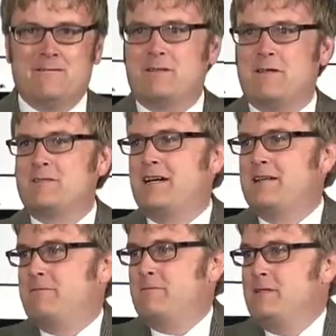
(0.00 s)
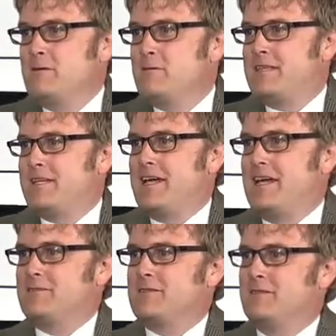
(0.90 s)
For those not familiar with the
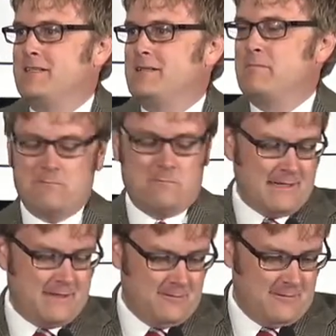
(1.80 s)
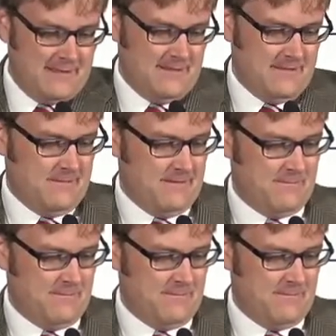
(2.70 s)
council, it met regularly